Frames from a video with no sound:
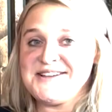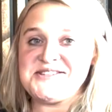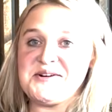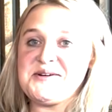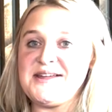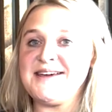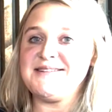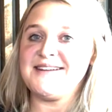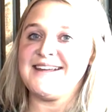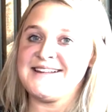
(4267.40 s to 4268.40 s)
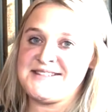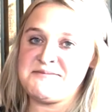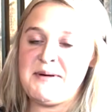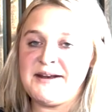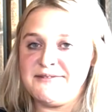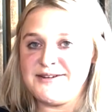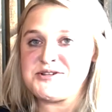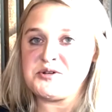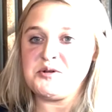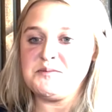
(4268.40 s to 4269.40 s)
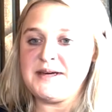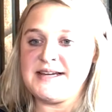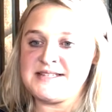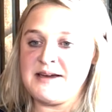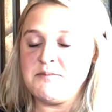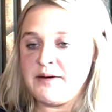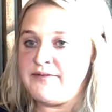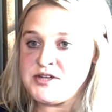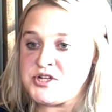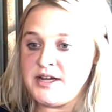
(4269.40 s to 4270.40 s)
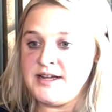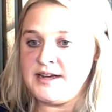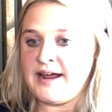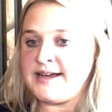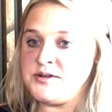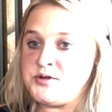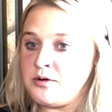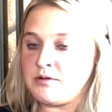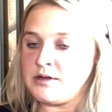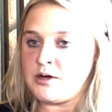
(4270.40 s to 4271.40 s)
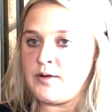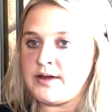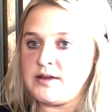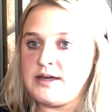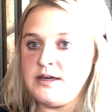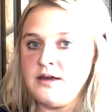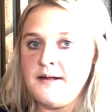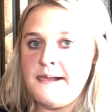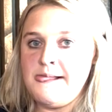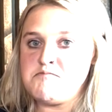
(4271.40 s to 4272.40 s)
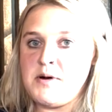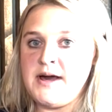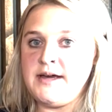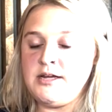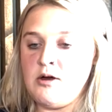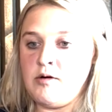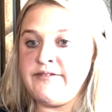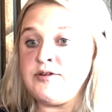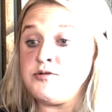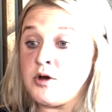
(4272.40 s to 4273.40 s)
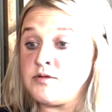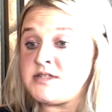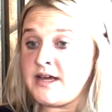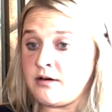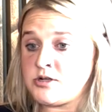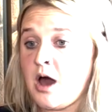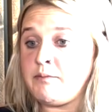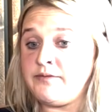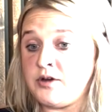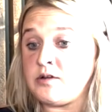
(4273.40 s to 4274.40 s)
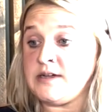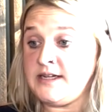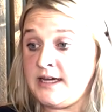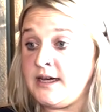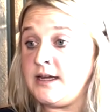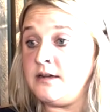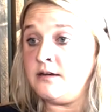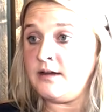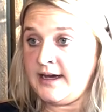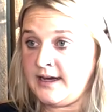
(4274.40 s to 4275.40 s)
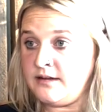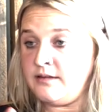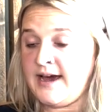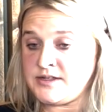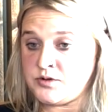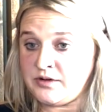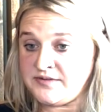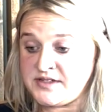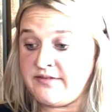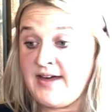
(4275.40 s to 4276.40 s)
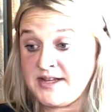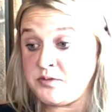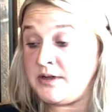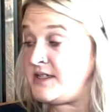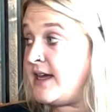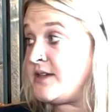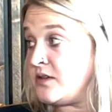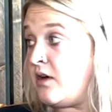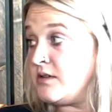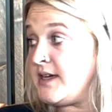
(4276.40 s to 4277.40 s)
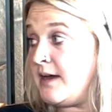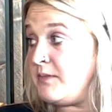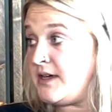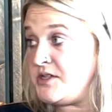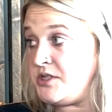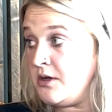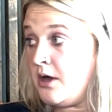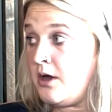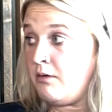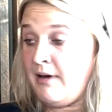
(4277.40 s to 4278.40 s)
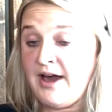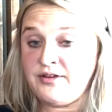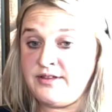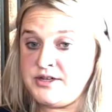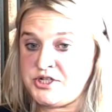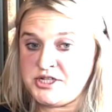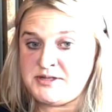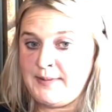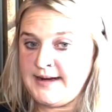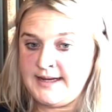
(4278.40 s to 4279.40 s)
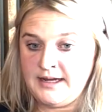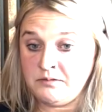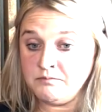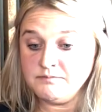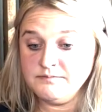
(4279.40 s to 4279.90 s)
So it's beneficial because I'm efficient and I can do it really quickly. But, if you don't stay on top of your cleaning and that sort of stuff, that's when it takes a long time, because rather than just spending